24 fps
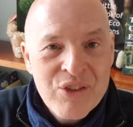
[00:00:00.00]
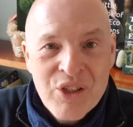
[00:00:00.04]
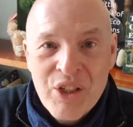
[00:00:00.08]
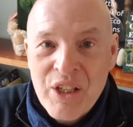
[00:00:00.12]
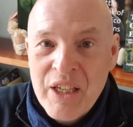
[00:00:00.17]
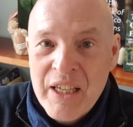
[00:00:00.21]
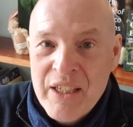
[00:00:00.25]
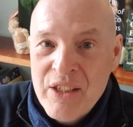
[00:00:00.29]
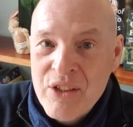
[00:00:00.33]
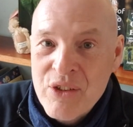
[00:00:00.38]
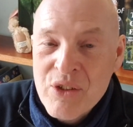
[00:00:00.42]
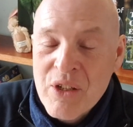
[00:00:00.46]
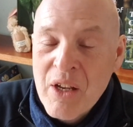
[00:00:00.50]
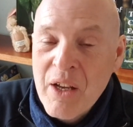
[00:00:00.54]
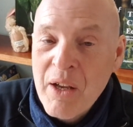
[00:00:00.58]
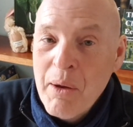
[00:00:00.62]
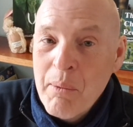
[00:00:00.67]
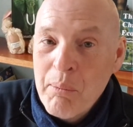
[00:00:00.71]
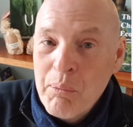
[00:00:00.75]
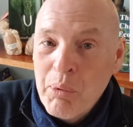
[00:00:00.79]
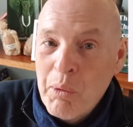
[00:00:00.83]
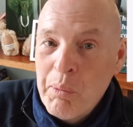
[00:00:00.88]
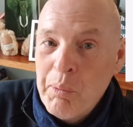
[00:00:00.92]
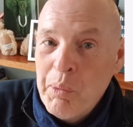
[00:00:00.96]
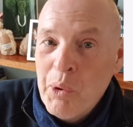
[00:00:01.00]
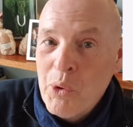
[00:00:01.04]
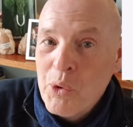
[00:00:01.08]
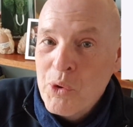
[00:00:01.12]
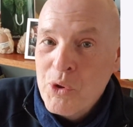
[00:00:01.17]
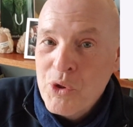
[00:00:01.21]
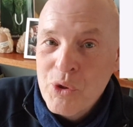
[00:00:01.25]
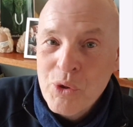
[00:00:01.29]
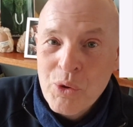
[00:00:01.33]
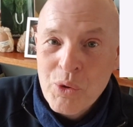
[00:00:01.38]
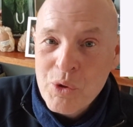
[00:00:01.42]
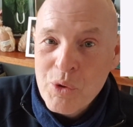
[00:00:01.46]
that is
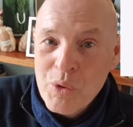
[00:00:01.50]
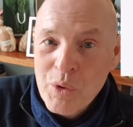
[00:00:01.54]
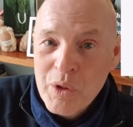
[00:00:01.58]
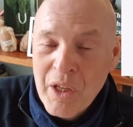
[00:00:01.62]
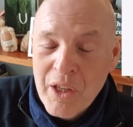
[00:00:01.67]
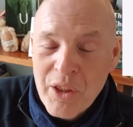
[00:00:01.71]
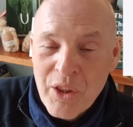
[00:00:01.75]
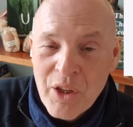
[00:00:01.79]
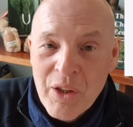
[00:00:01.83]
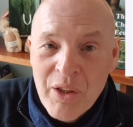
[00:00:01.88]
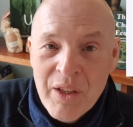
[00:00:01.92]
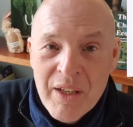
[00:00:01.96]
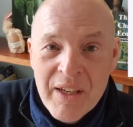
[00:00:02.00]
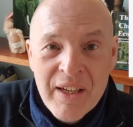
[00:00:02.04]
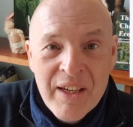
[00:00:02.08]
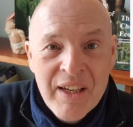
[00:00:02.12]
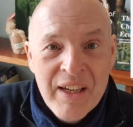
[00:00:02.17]
proportional to another